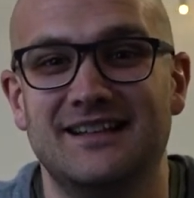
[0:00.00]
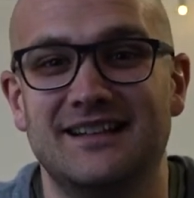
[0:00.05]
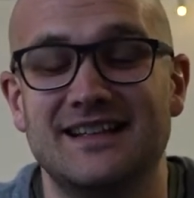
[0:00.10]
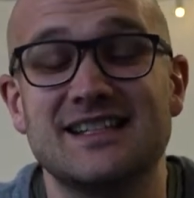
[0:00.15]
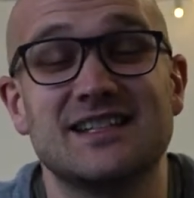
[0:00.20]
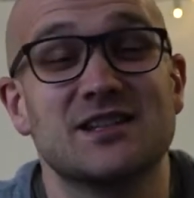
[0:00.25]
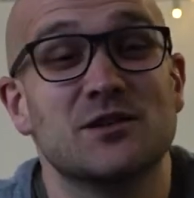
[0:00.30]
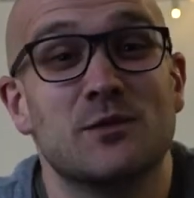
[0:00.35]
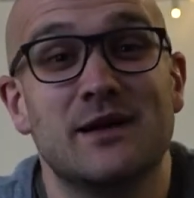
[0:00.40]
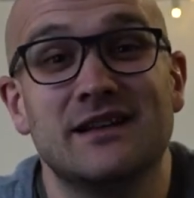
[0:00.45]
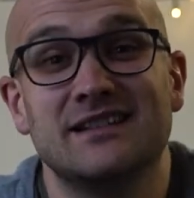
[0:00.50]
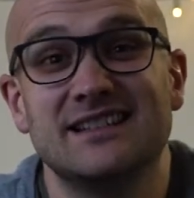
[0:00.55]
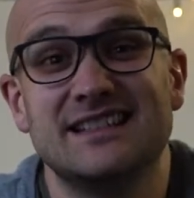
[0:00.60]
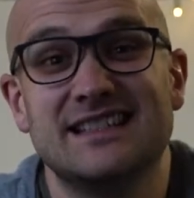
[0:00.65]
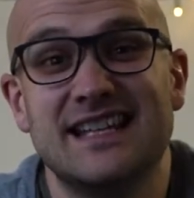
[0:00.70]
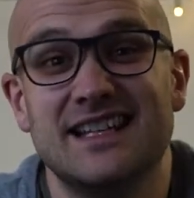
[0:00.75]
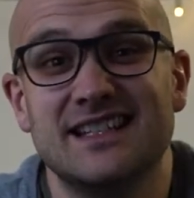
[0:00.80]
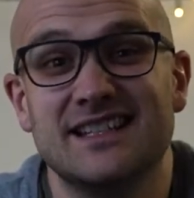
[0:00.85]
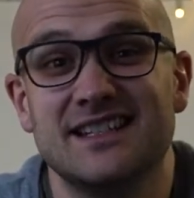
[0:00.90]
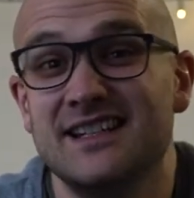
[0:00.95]
Is it the
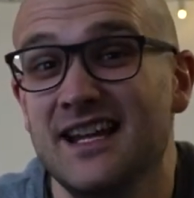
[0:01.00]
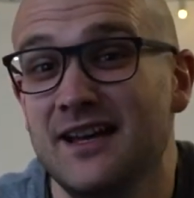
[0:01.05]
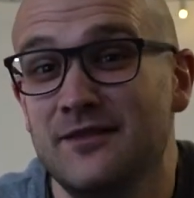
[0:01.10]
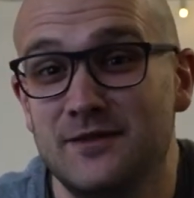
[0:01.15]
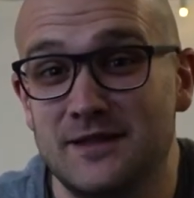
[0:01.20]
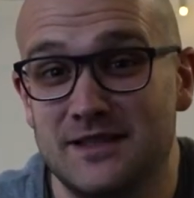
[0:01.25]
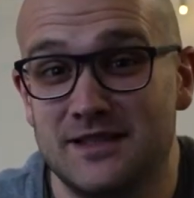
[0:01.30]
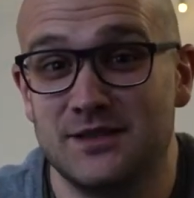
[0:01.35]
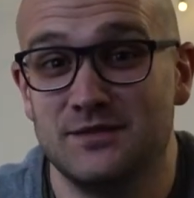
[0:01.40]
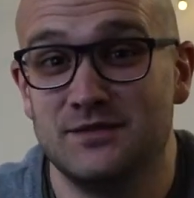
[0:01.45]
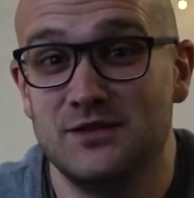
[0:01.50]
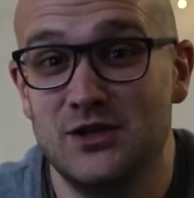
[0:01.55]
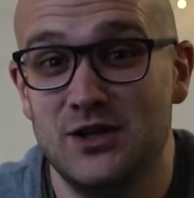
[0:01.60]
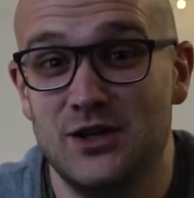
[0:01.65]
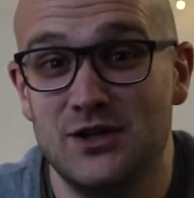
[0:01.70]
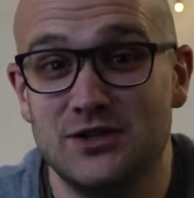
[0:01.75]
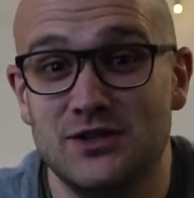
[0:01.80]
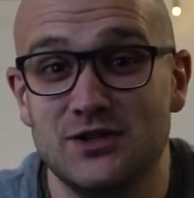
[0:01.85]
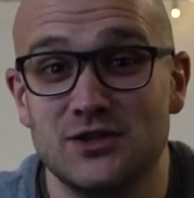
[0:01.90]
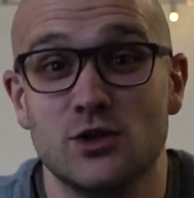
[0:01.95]
well-intentioned efforts of
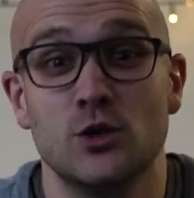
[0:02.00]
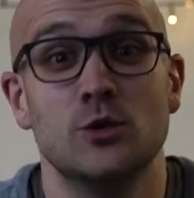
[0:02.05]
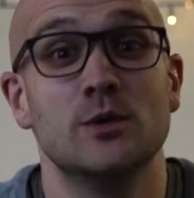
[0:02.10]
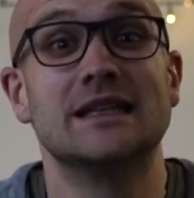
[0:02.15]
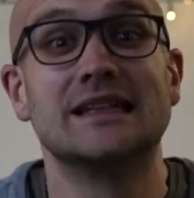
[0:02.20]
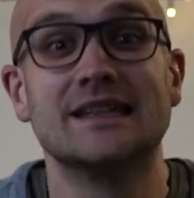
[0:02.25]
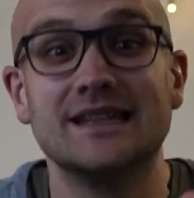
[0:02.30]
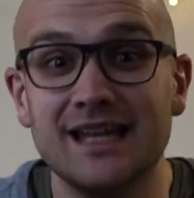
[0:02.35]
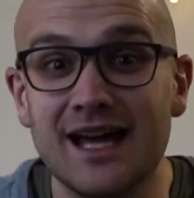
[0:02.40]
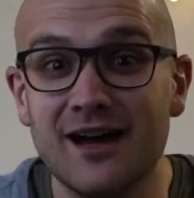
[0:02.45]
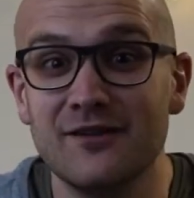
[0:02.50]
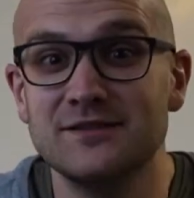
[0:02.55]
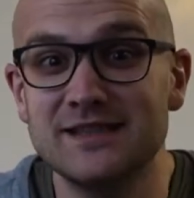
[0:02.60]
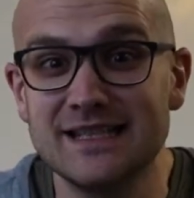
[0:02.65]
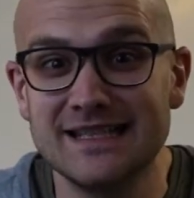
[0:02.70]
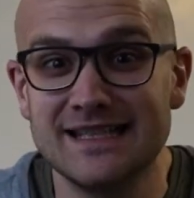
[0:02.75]
churches who would love to